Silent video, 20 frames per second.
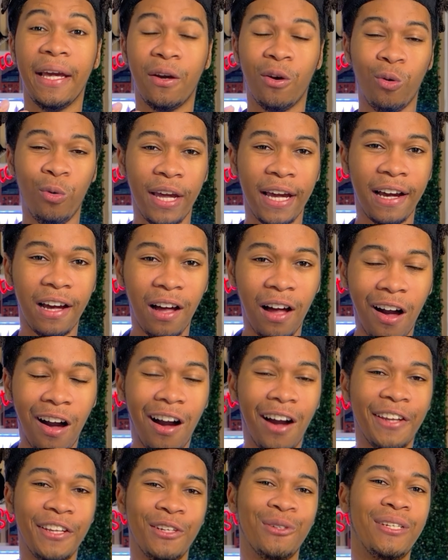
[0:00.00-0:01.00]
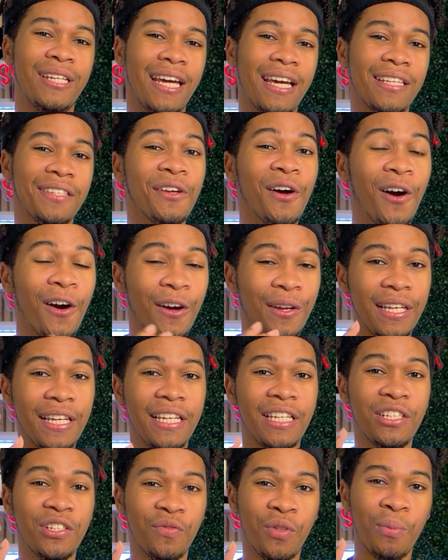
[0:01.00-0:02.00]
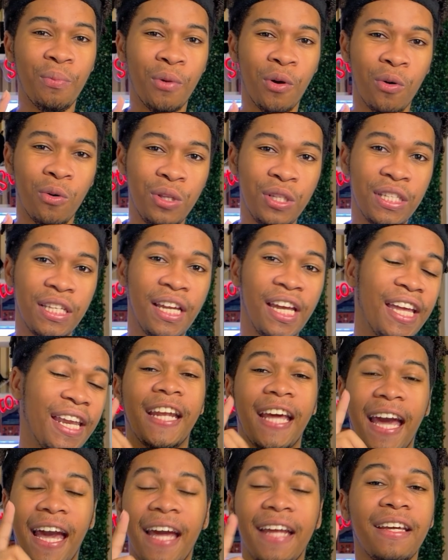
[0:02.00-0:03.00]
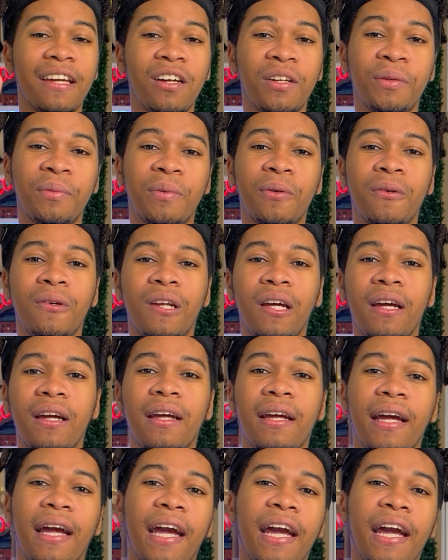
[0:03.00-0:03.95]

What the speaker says: a quick audio test on each of the modes in handheld mode